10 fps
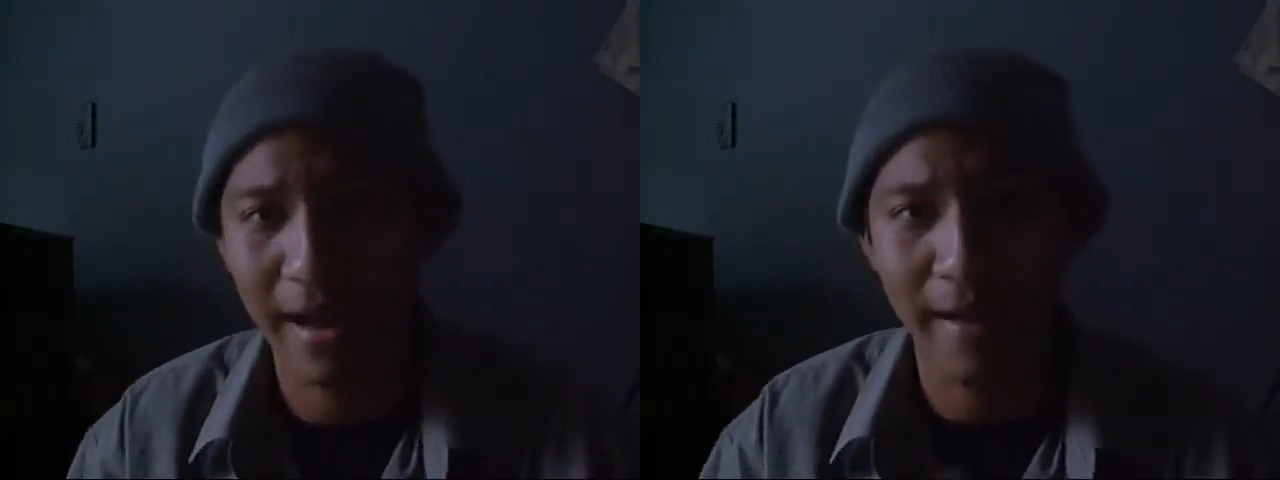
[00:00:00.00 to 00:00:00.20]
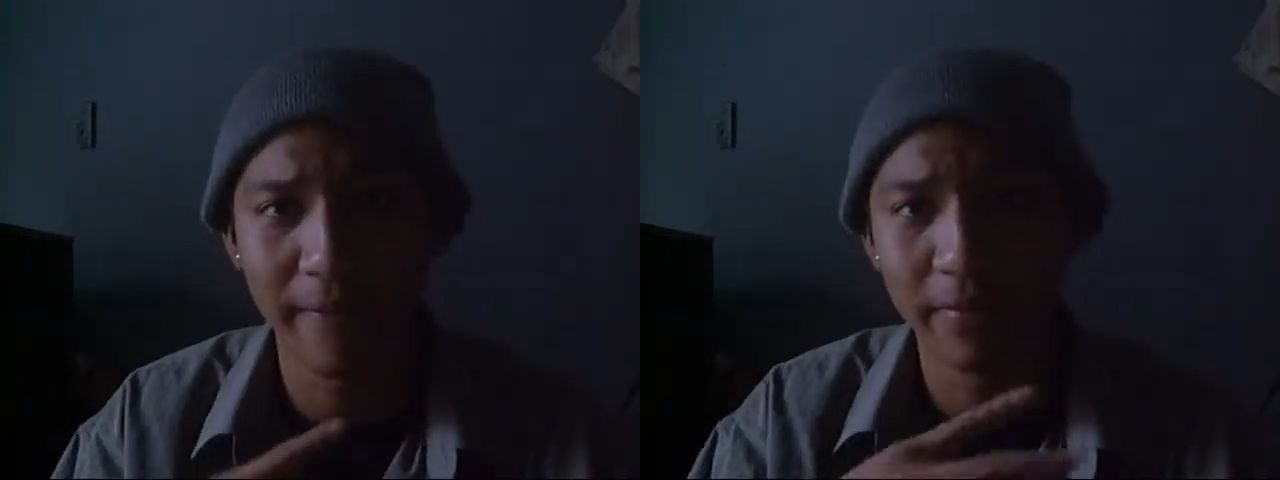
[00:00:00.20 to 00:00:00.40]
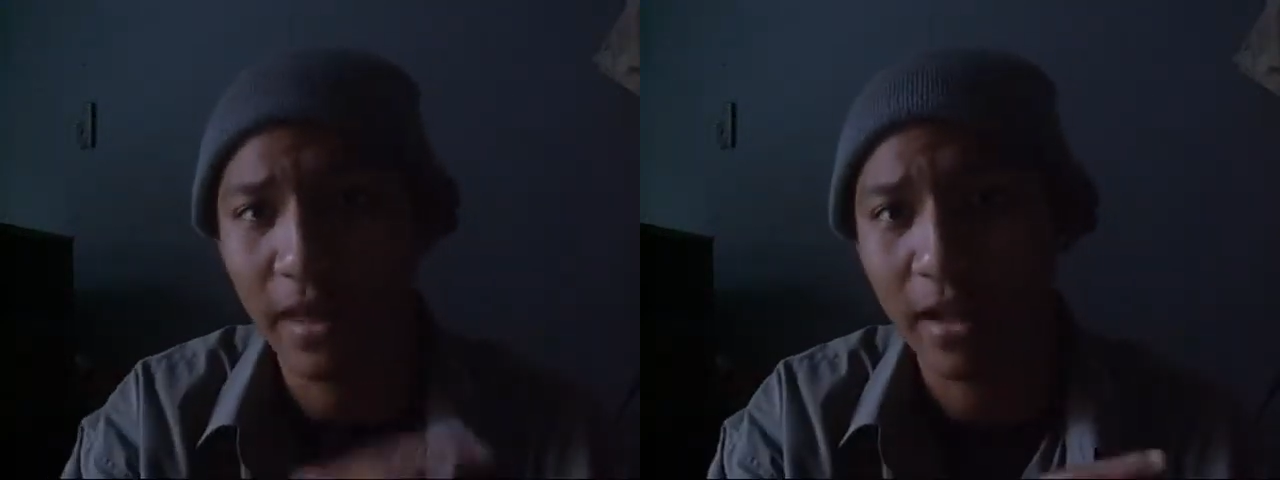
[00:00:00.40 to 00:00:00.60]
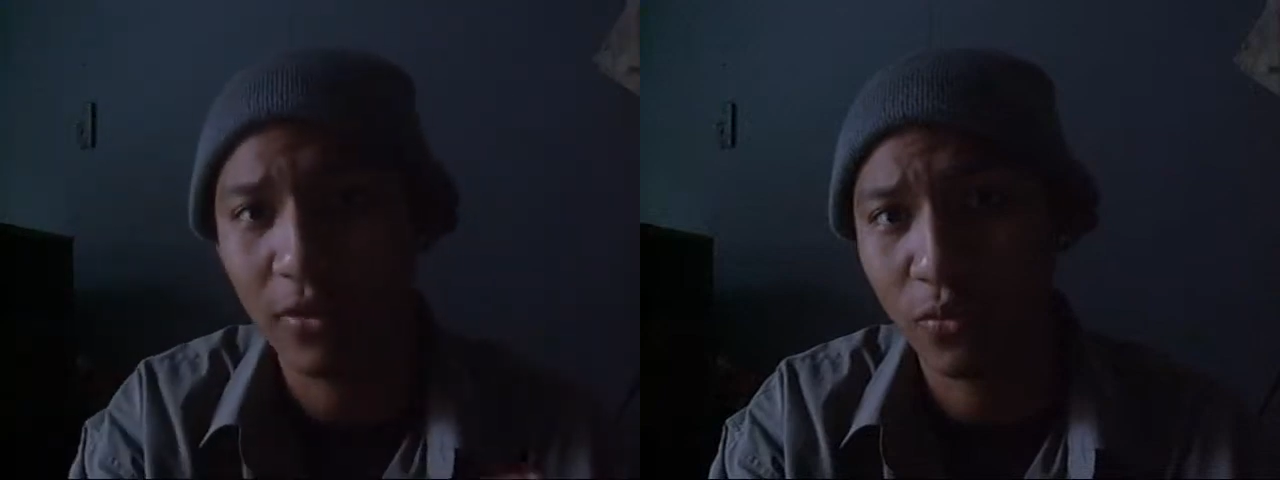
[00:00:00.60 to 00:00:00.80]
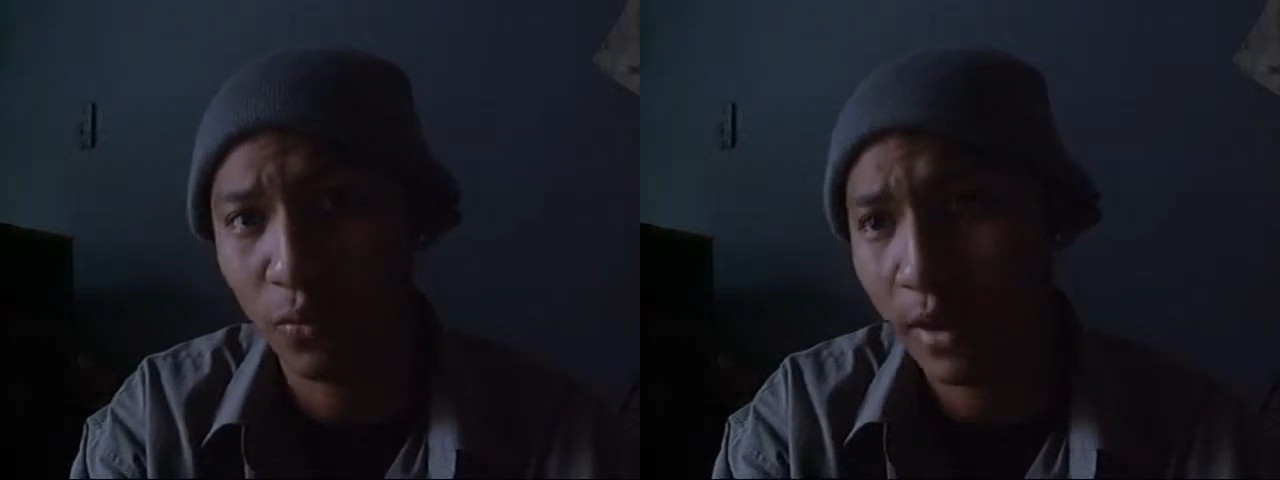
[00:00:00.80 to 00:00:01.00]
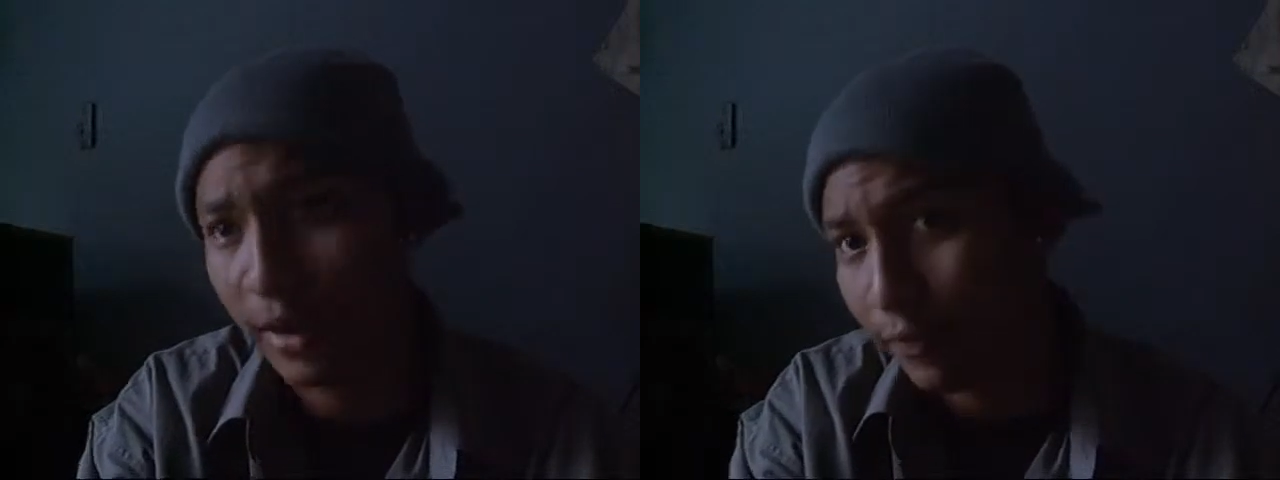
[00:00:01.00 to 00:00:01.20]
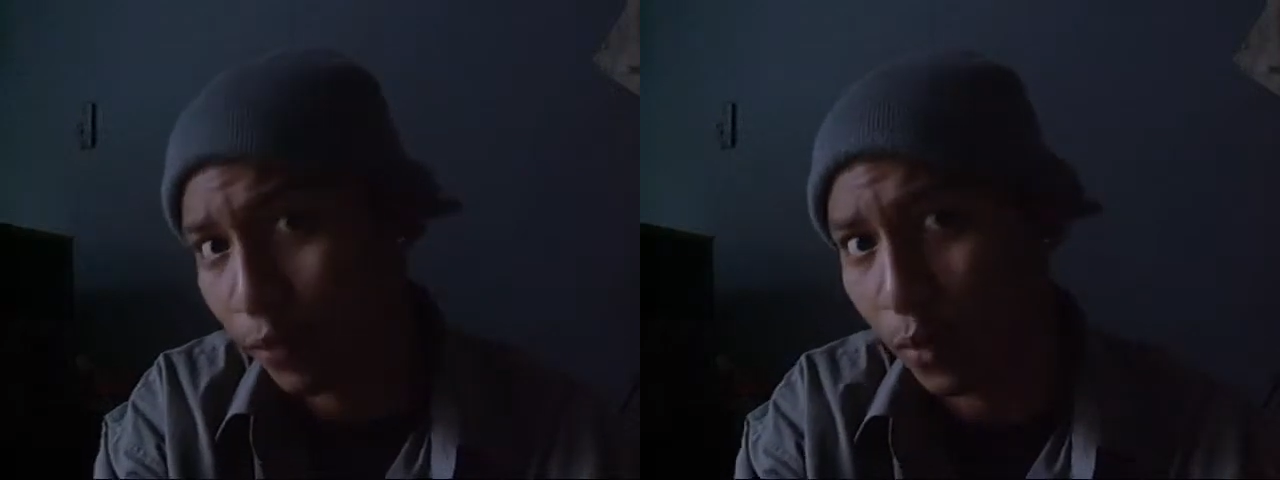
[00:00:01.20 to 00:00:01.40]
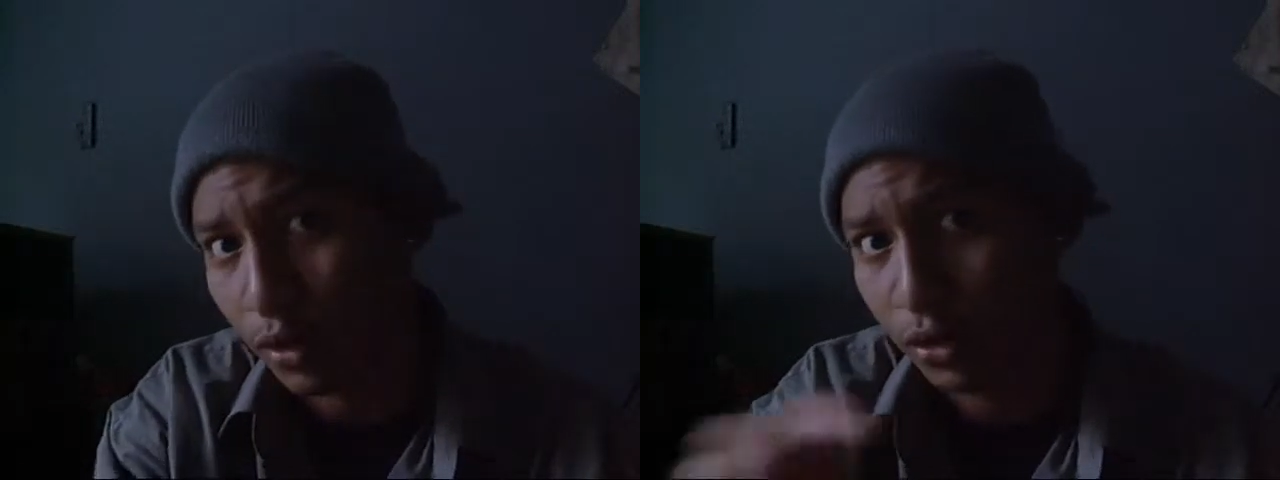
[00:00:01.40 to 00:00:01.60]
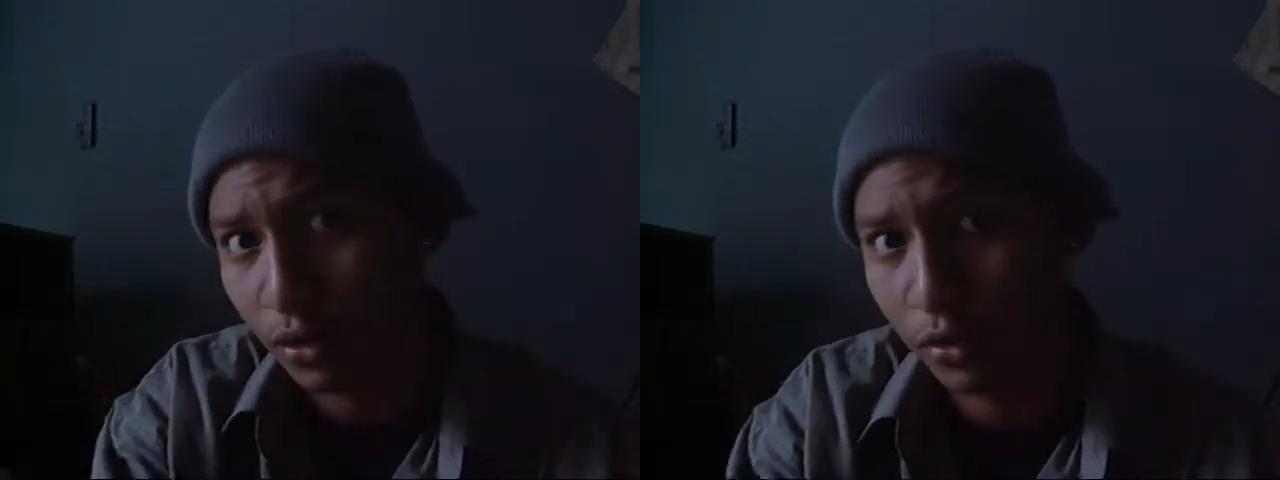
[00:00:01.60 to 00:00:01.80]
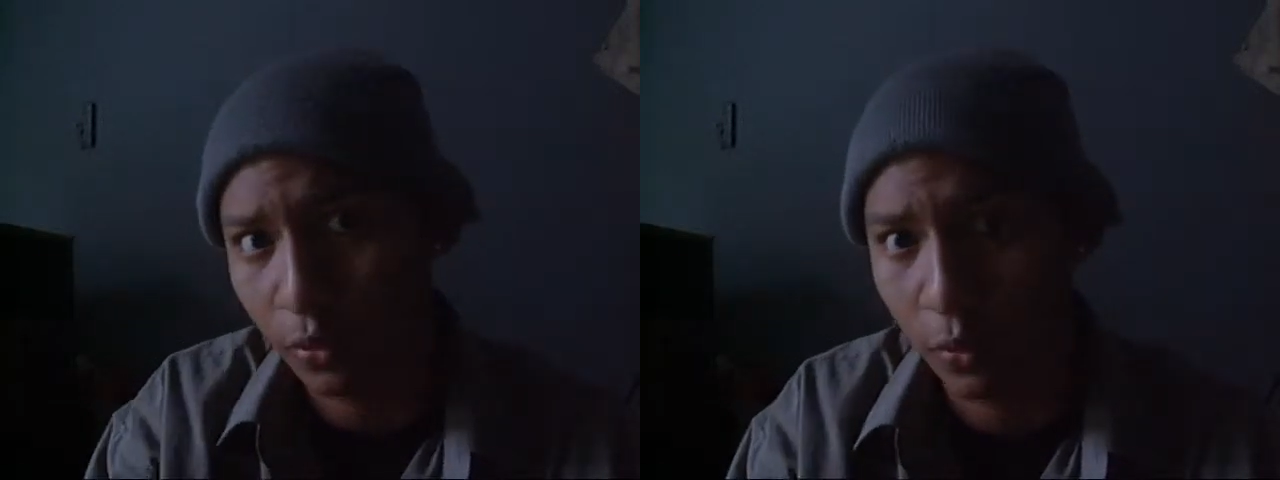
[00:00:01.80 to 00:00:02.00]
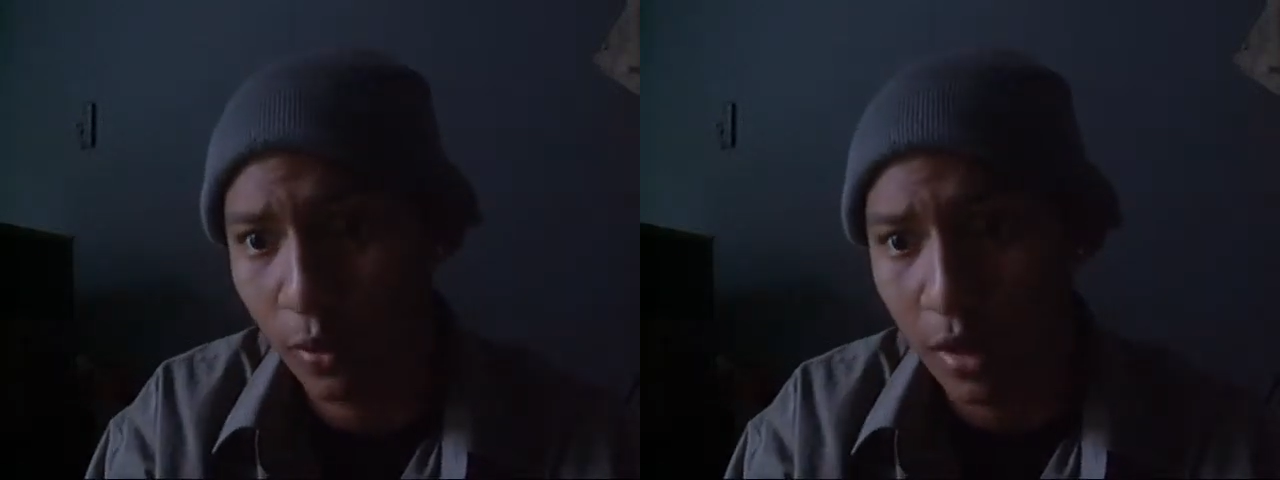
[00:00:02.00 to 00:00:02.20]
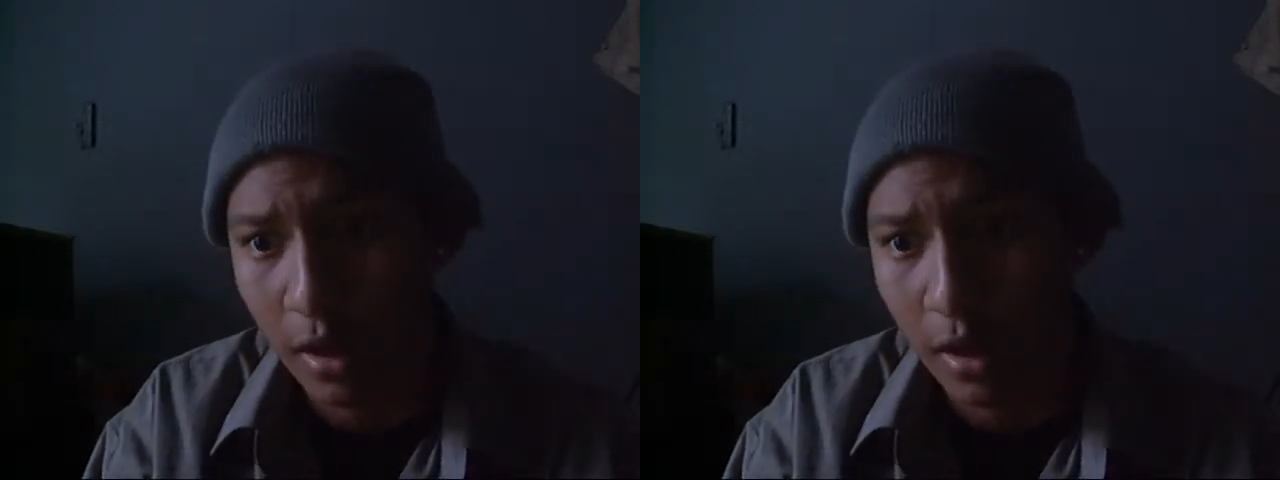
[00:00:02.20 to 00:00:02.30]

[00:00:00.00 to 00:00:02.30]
and that's what everyone should do.